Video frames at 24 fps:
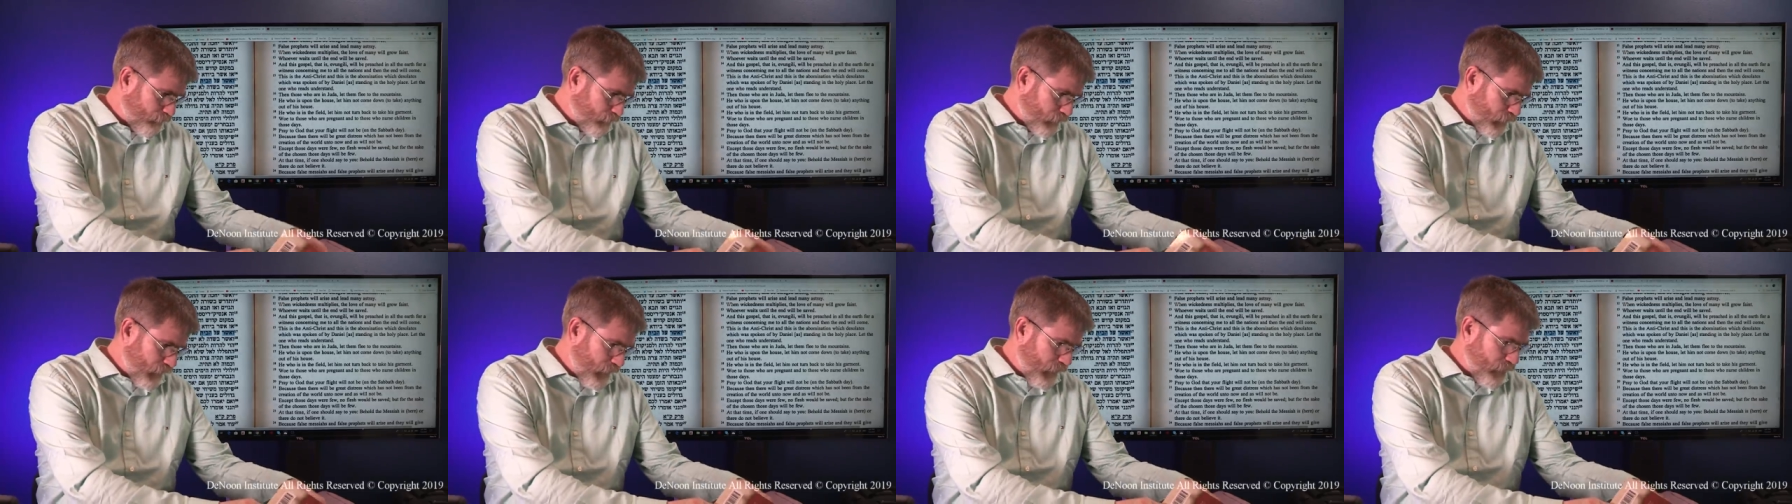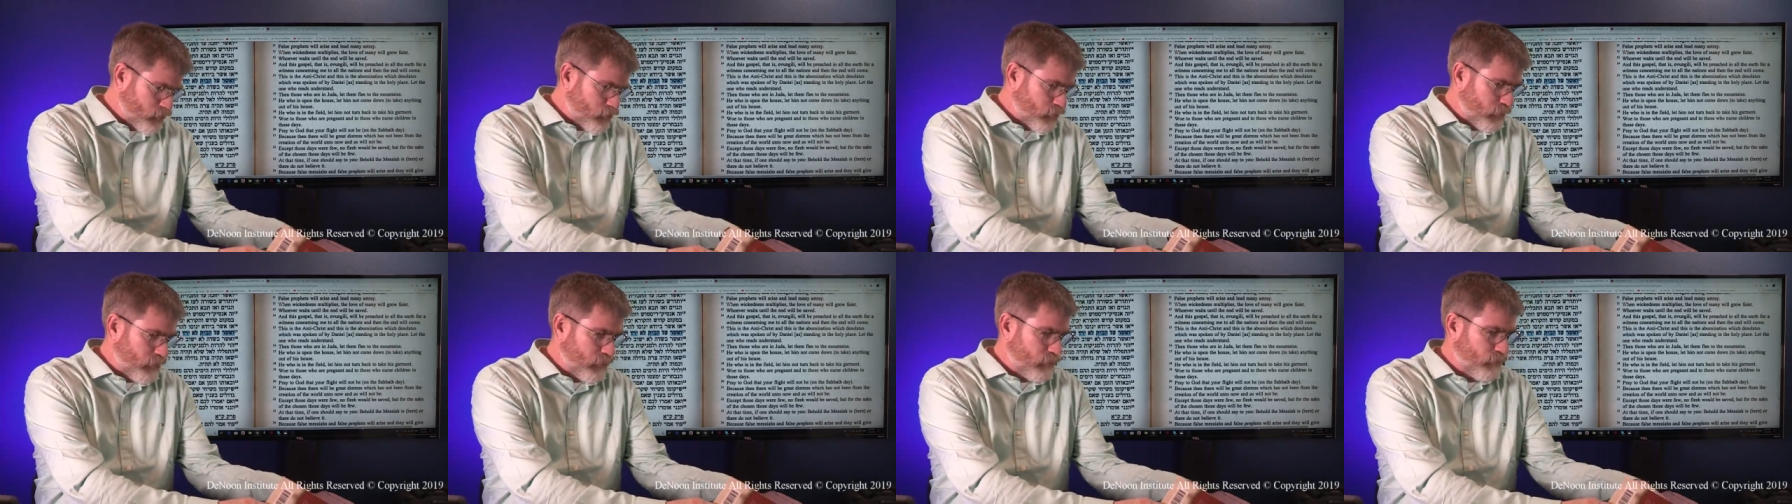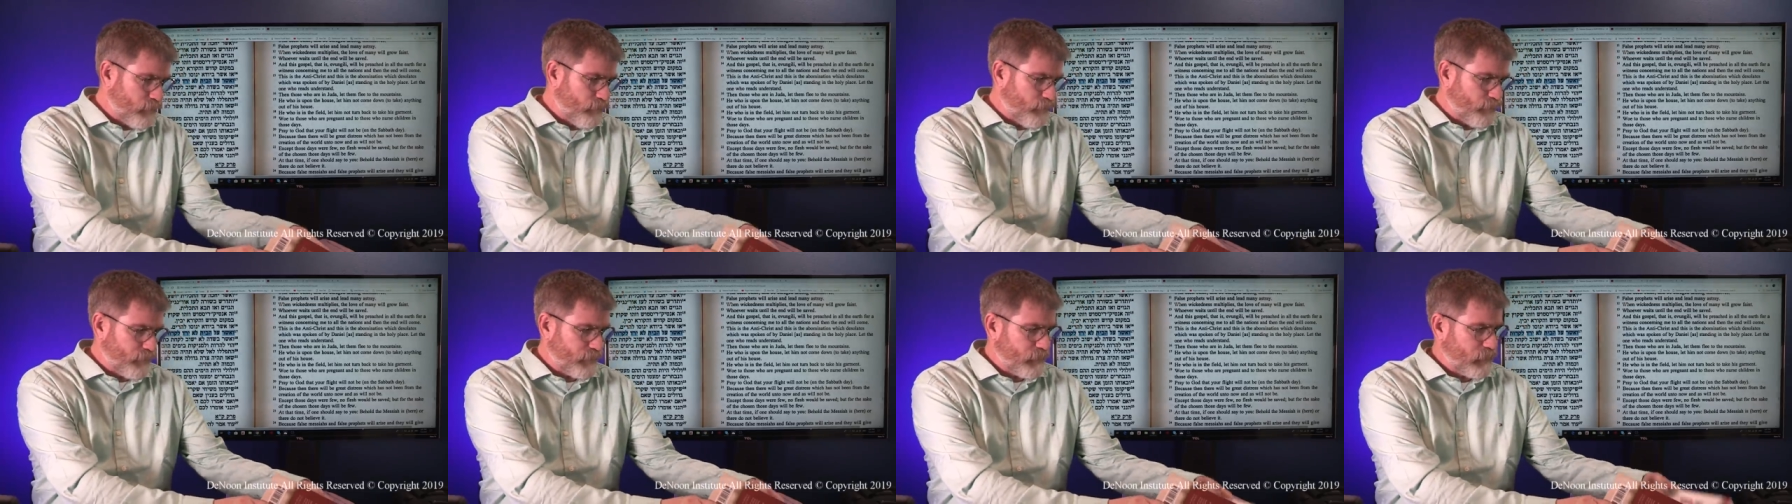I actually,
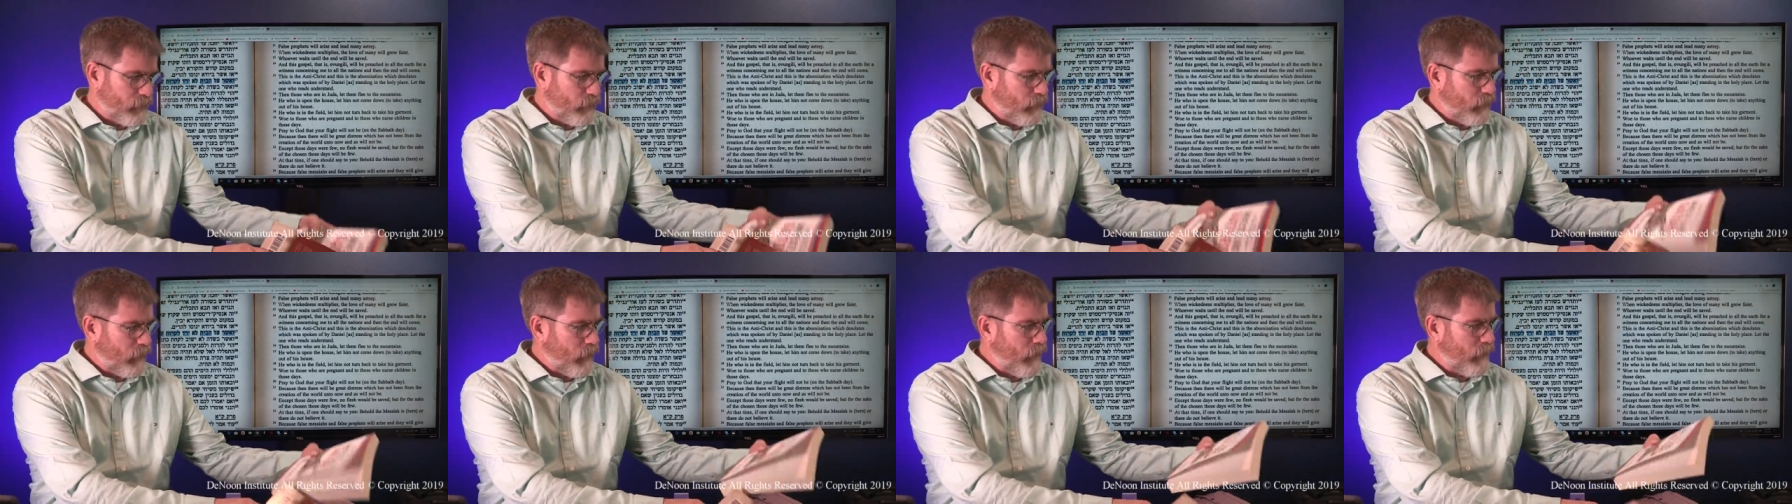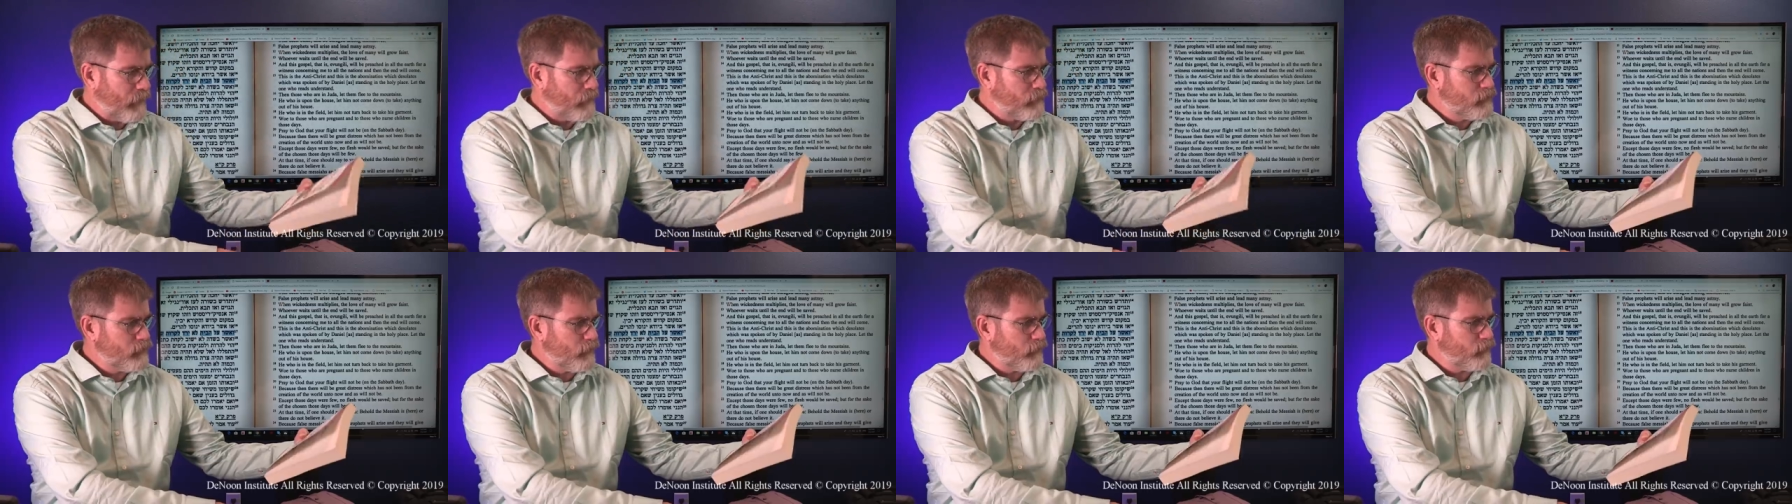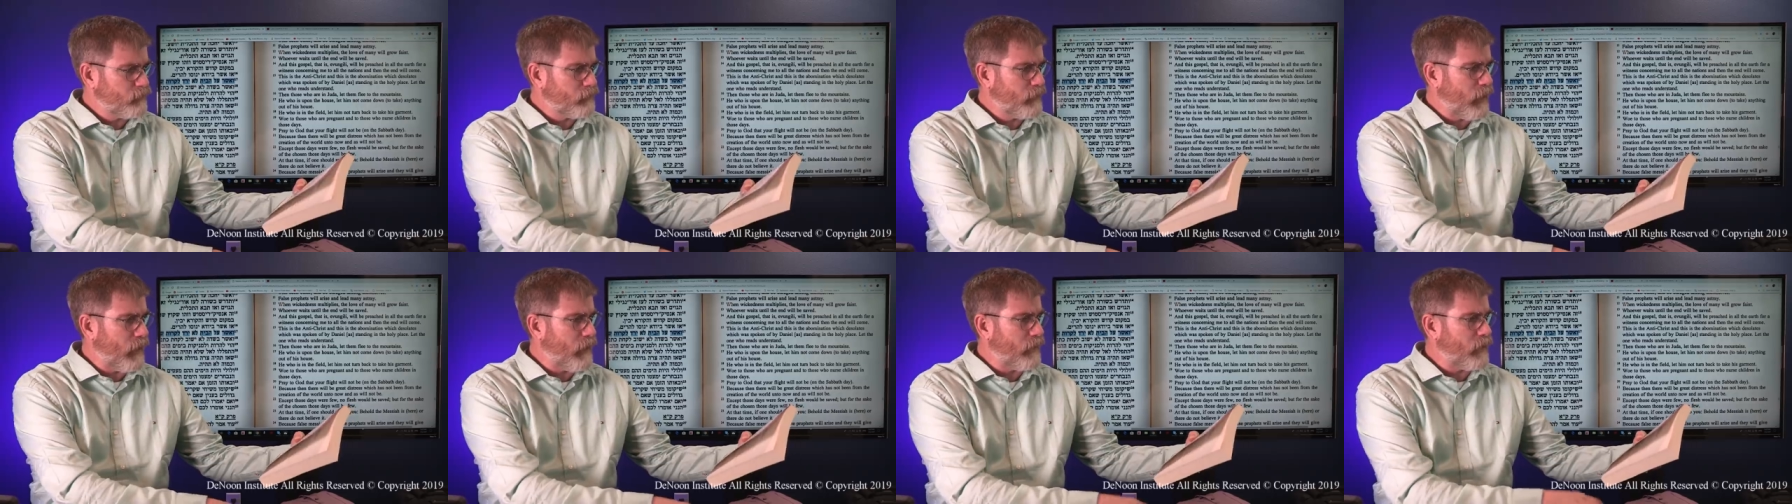I
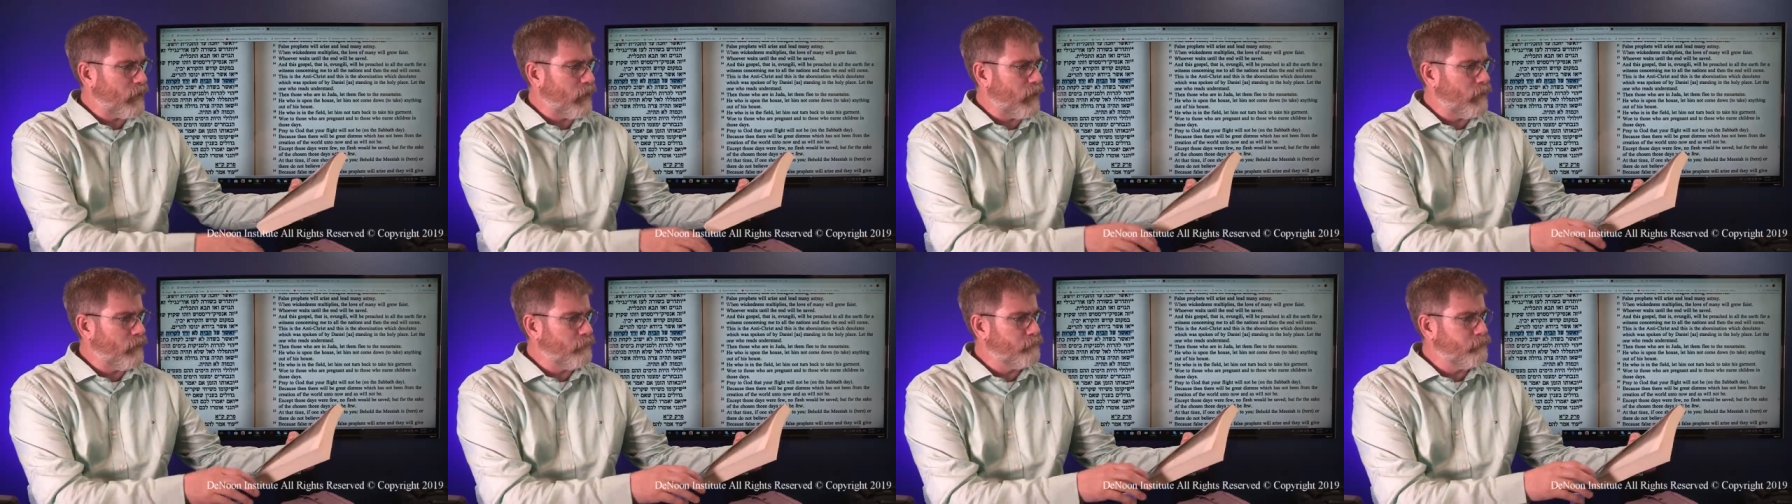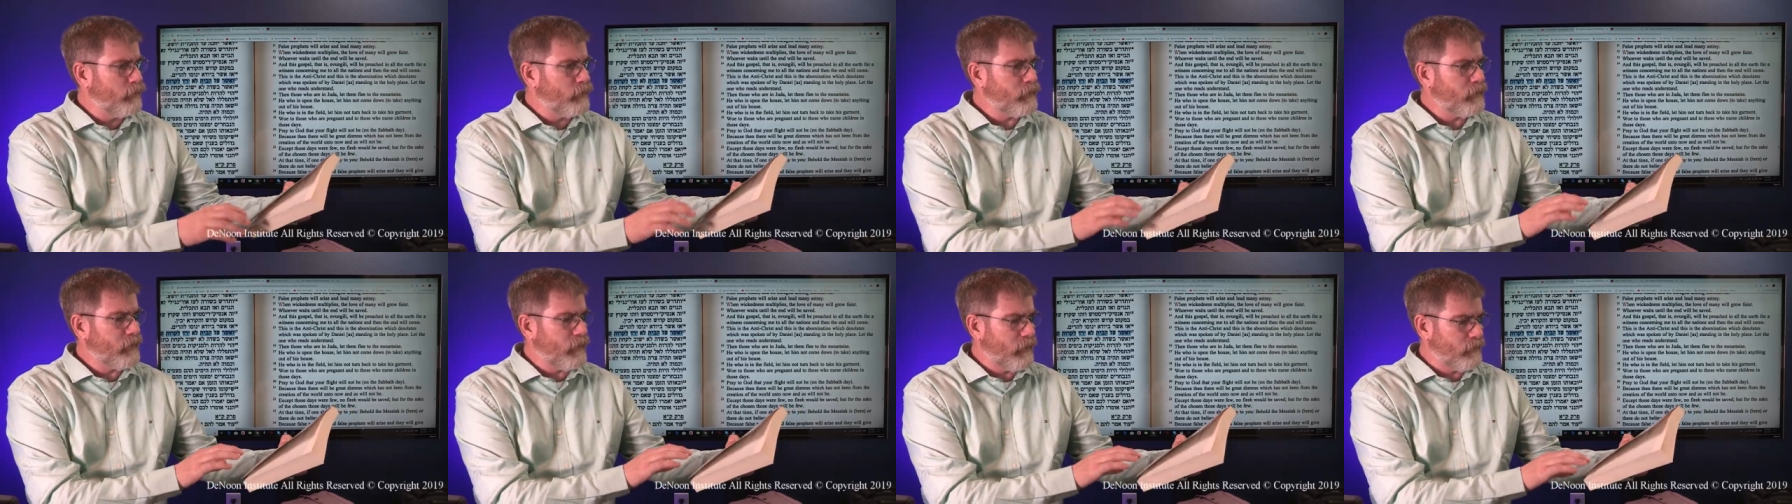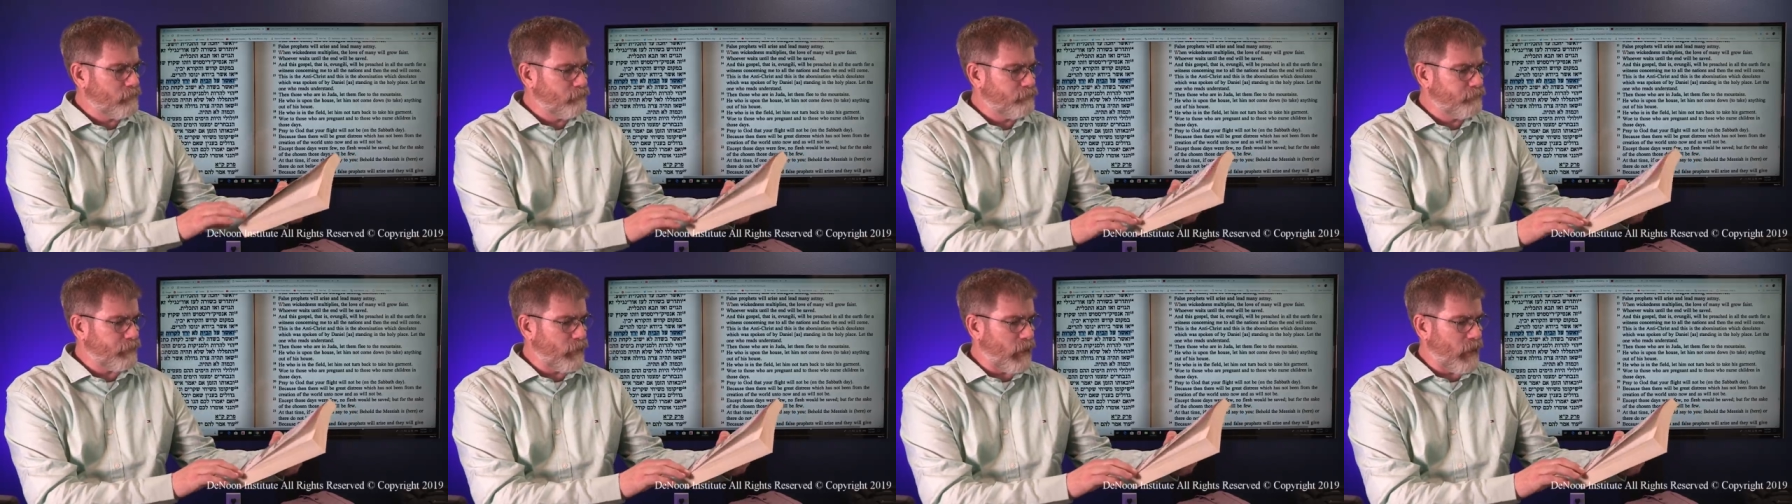just got a book
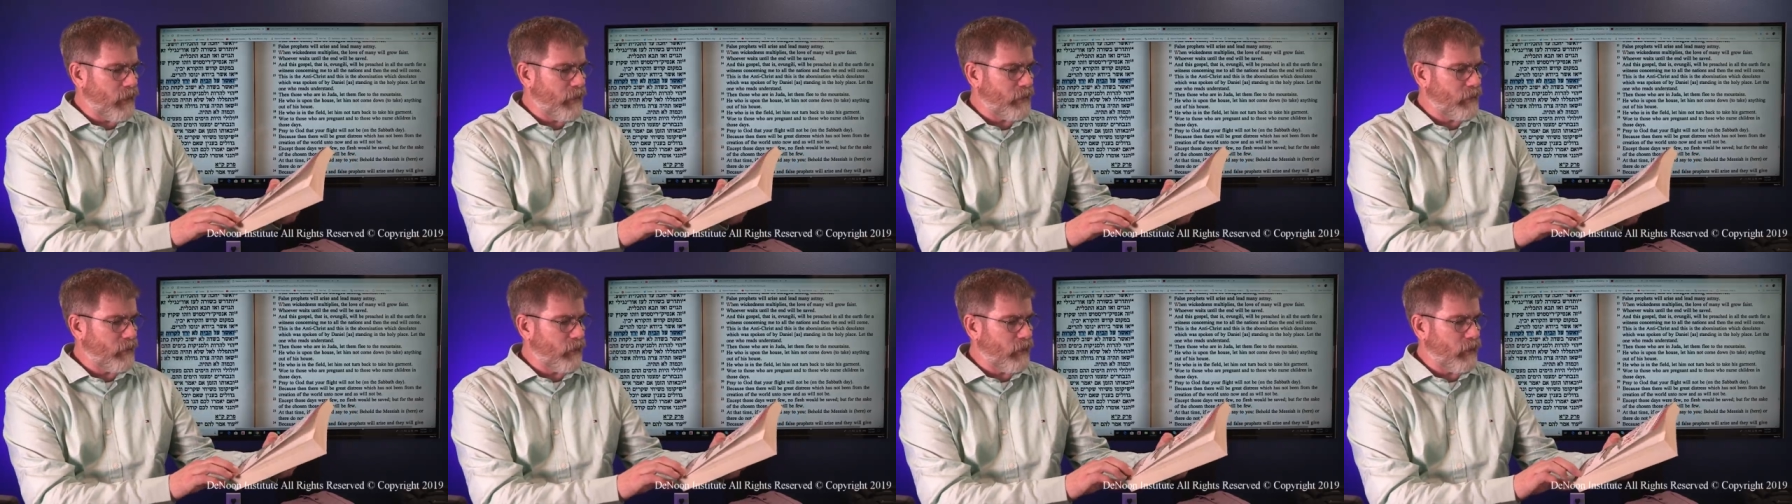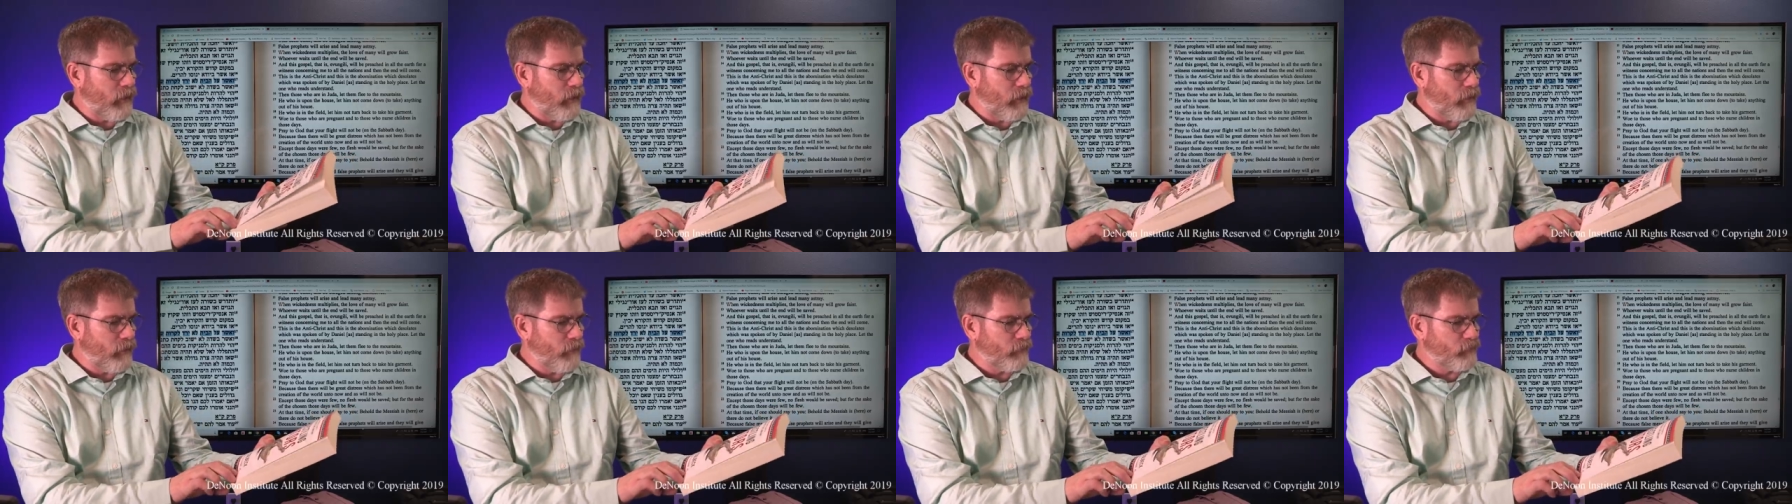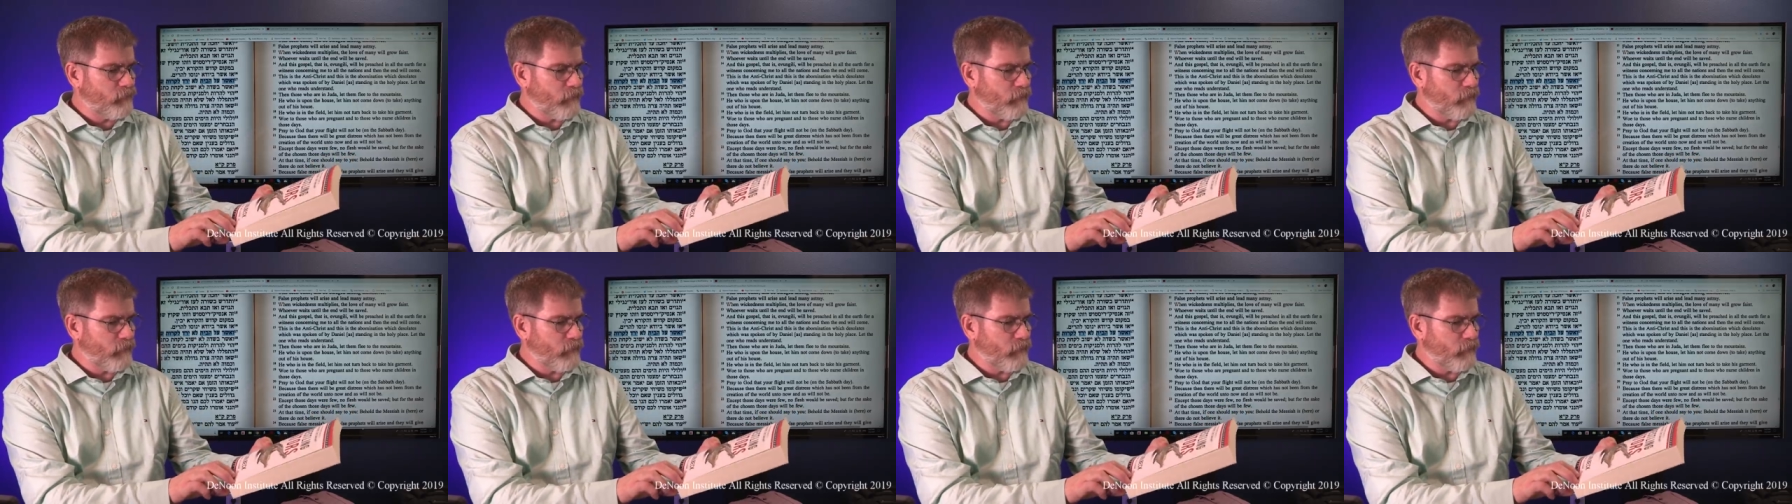in by uh,